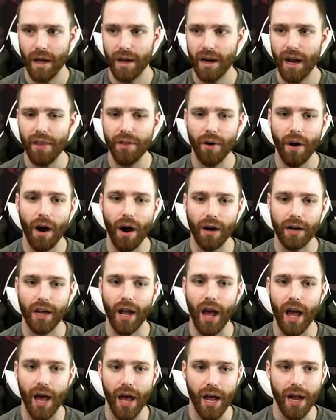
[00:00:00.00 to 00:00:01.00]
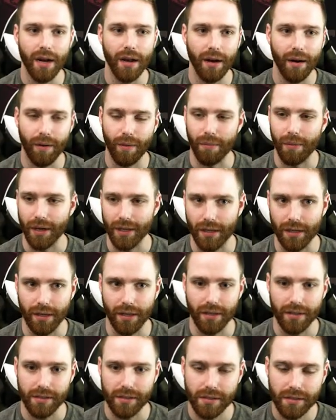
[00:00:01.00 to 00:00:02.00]
Another arcade. Oh my
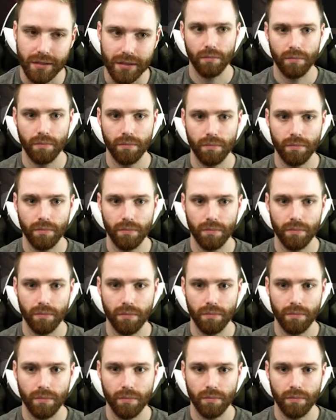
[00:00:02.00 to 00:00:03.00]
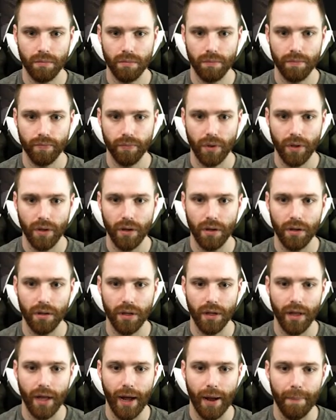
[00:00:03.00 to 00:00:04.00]
goodness. Oh, look
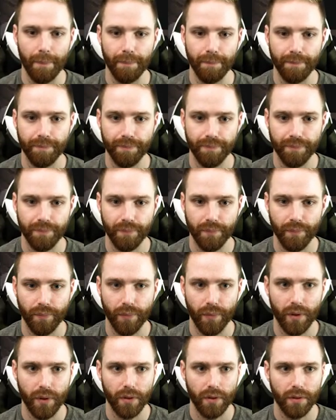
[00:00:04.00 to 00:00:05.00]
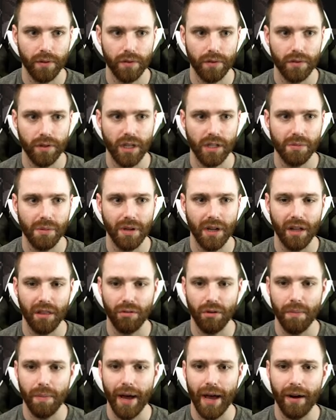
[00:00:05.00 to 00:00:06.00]
at that. Gives me like
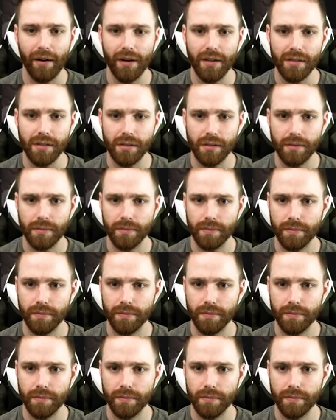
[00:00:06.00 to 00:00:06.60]
three batteries.